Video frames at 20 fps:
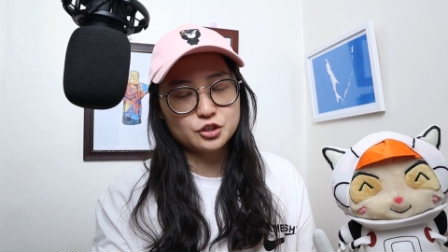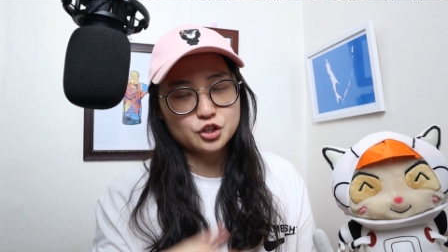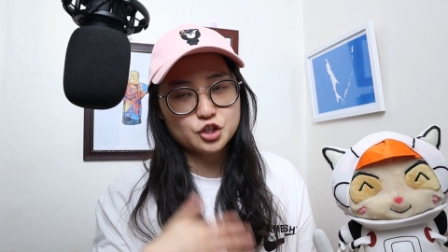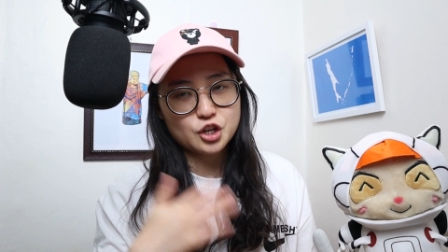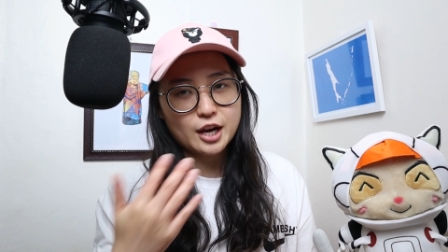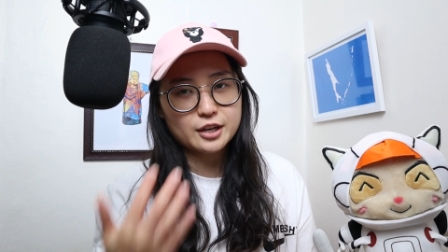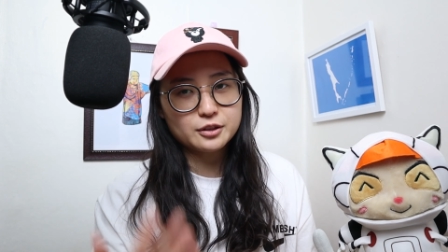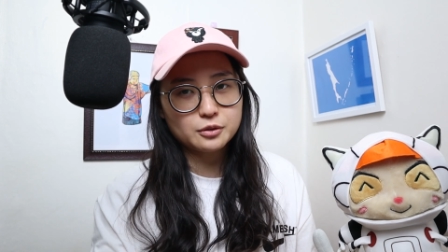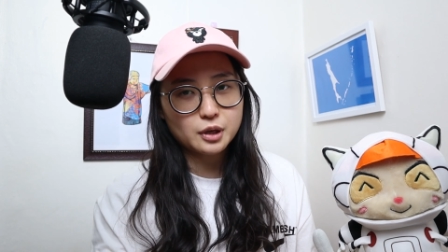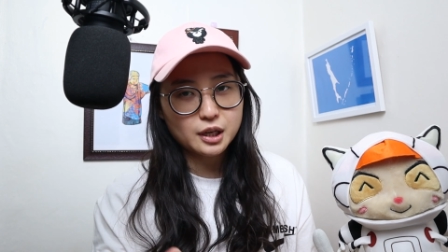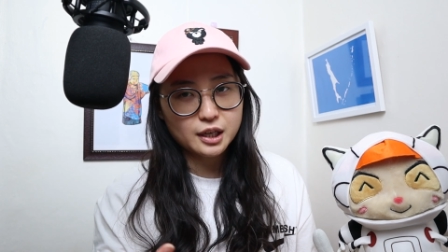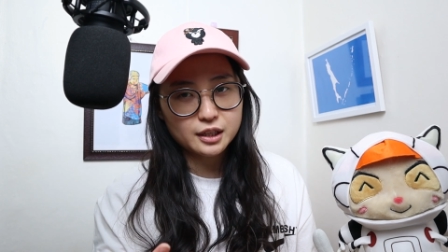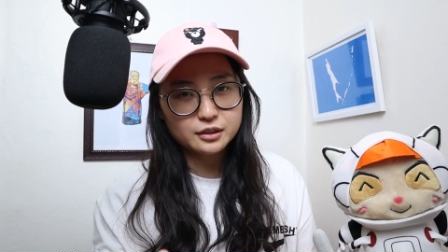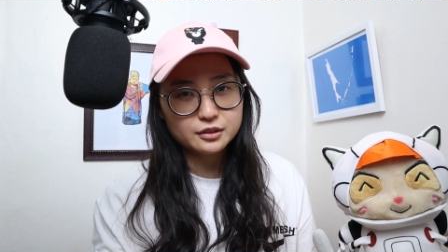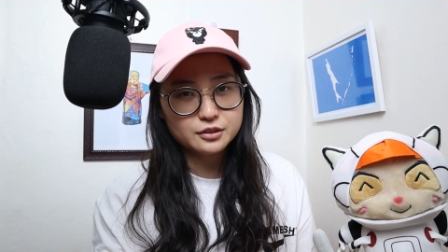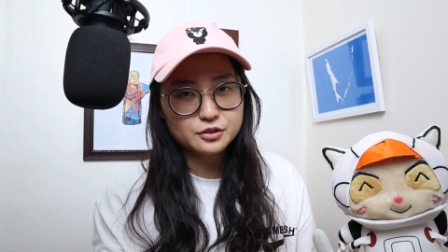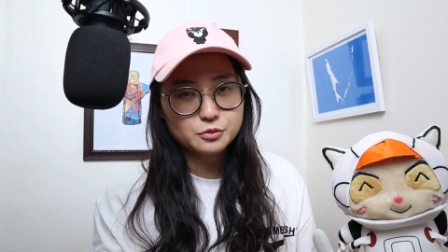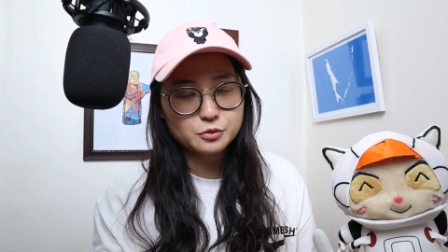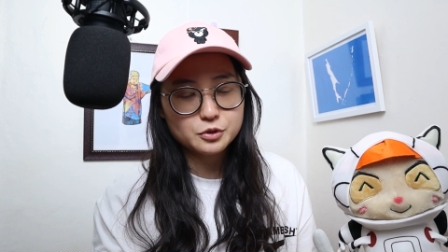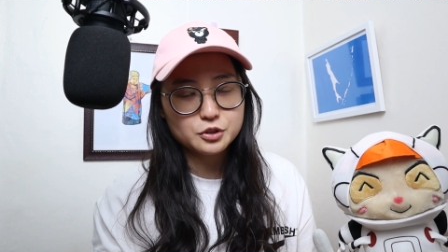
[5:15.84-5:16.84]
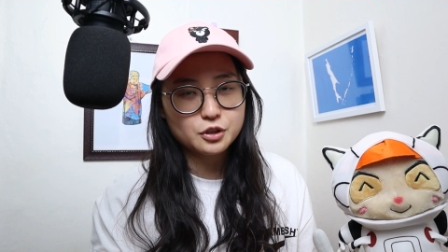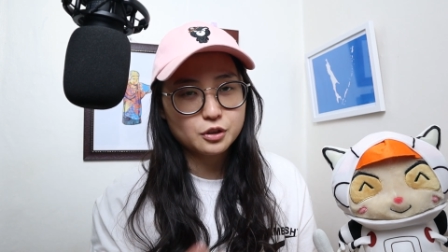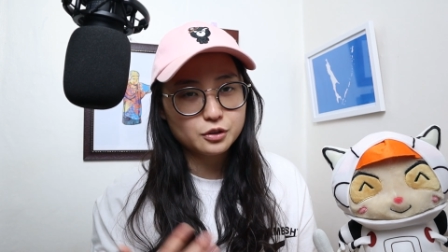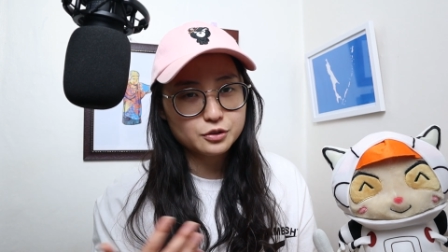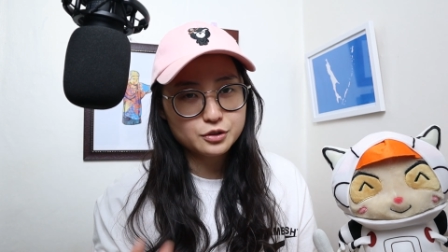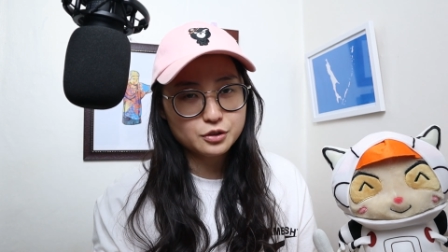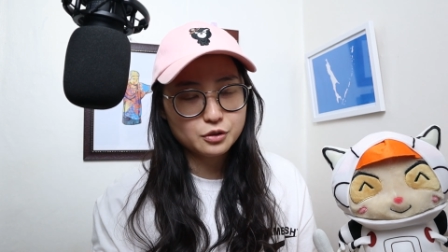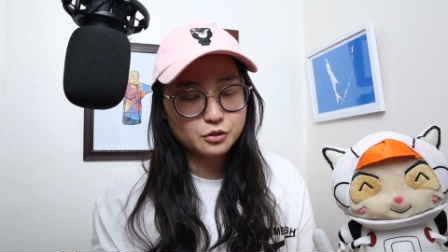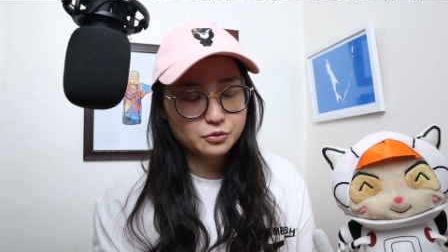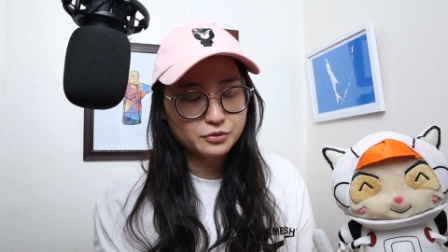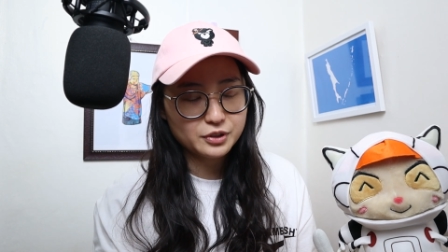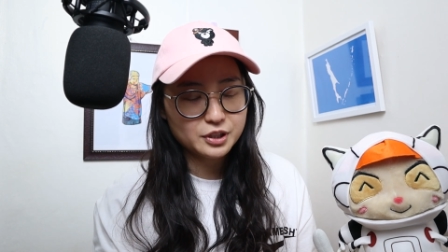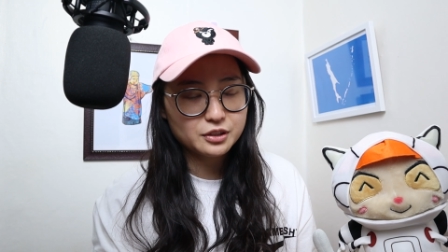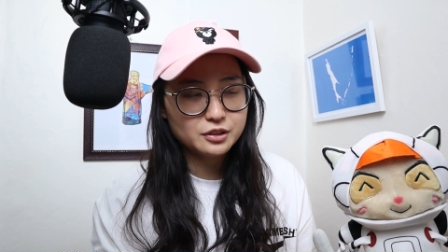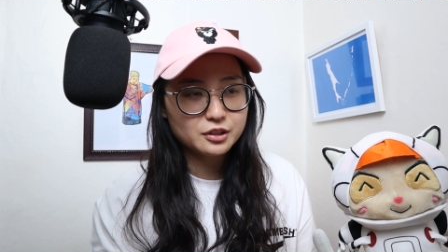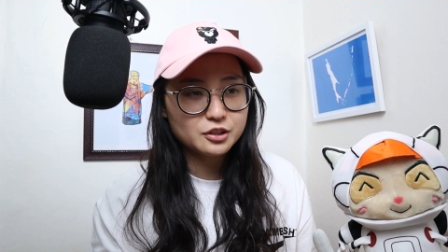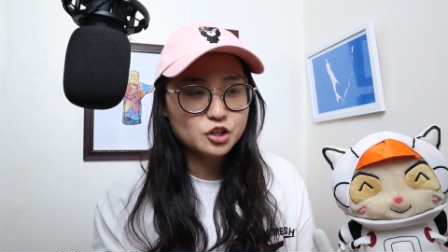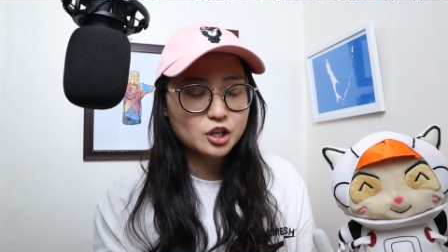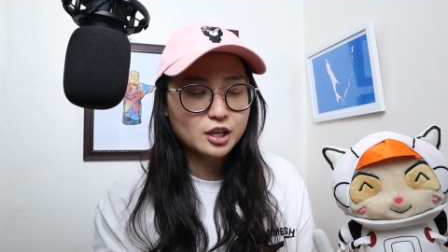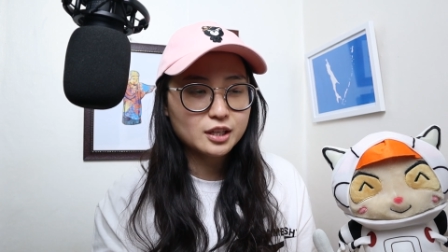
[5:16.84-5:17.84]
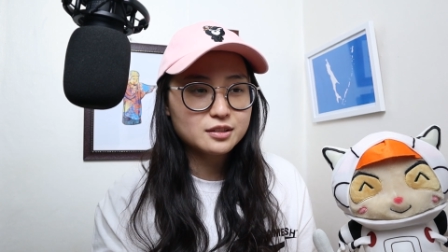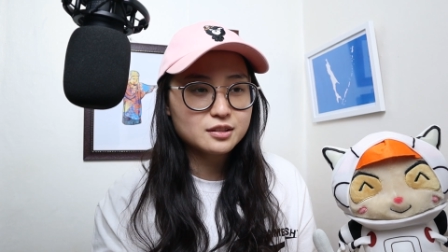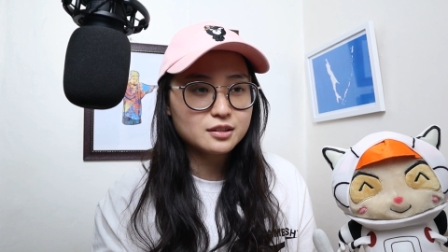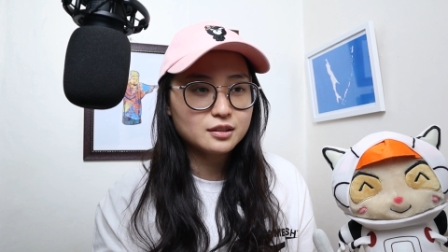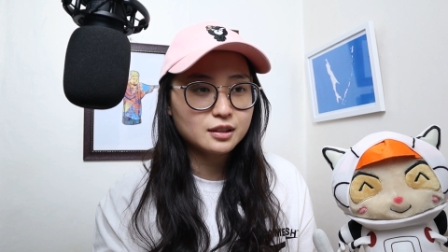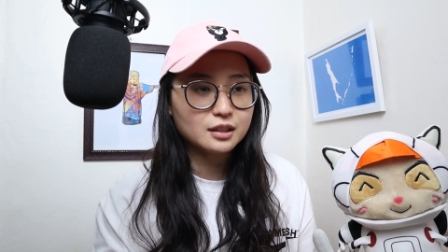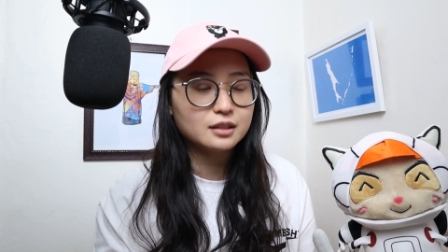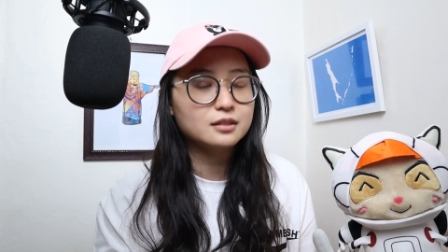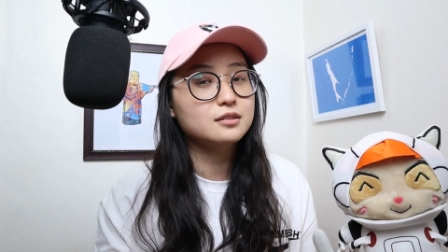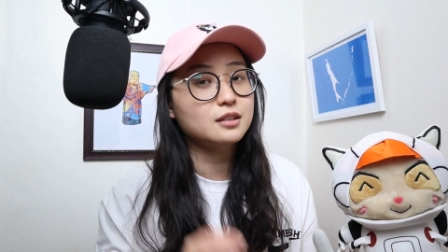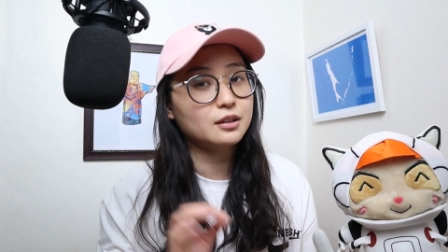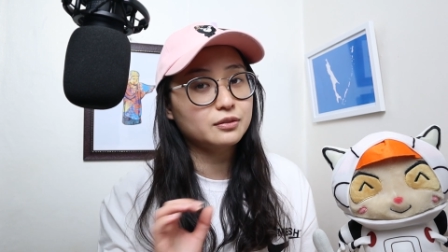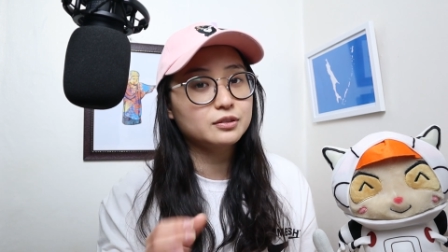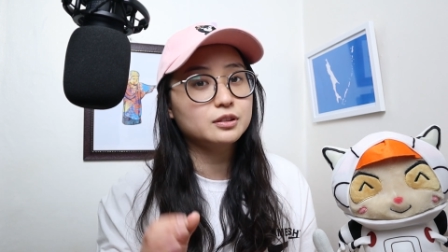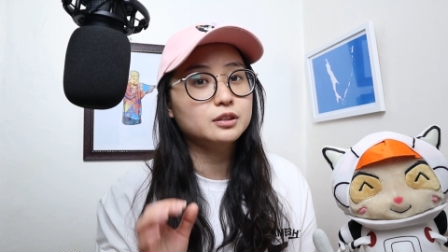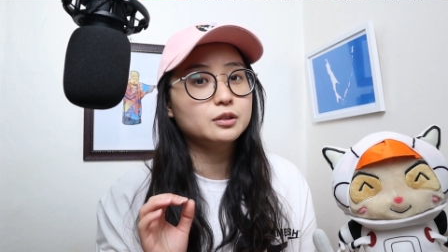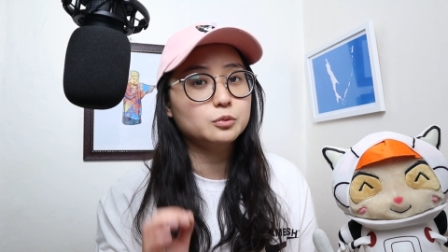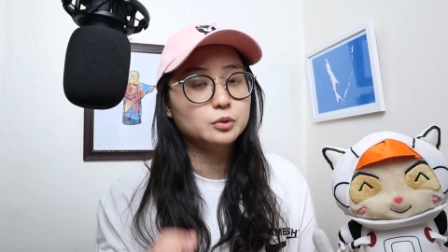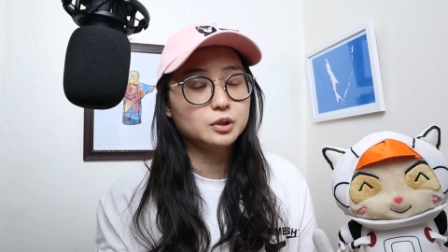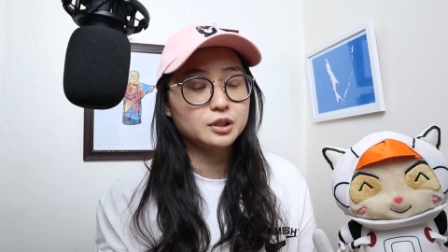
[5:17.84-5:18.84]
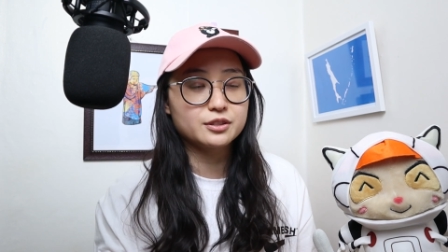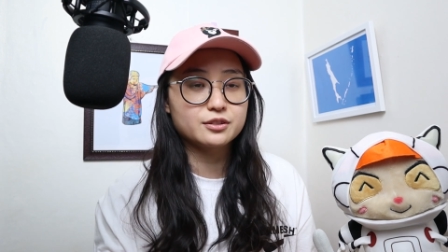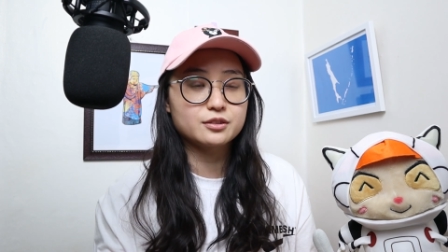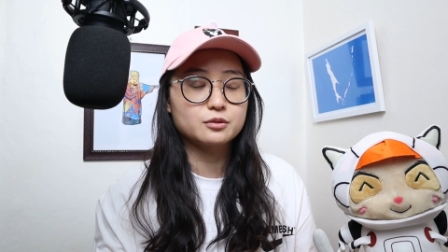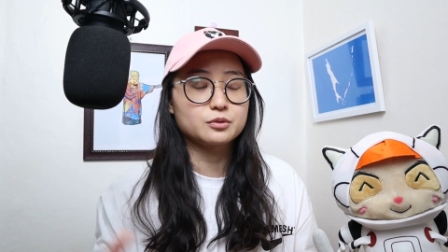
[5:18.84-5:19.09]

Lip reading: Shadow Isles was also very enchanting, and definitely was.